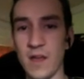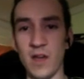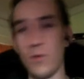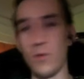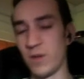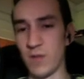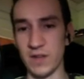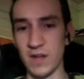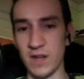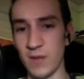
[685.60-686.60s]
Okay, well, we could
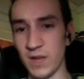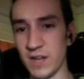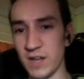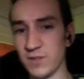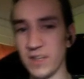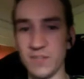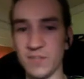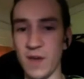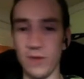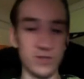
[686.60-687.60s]
block the Goblin Guide as well. It
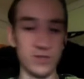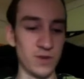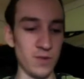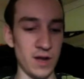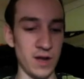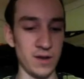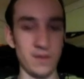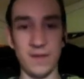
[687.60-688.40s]
doesn't matter which one you block.